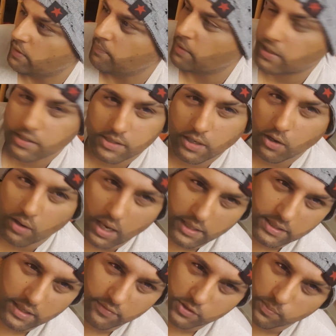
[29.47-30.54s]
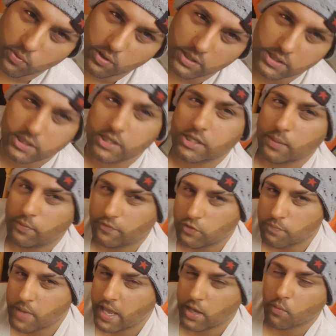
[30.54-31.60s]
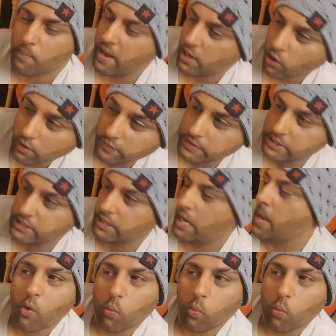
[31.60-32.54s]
because I don't like to give spoilers because some of you may or may not have seen it.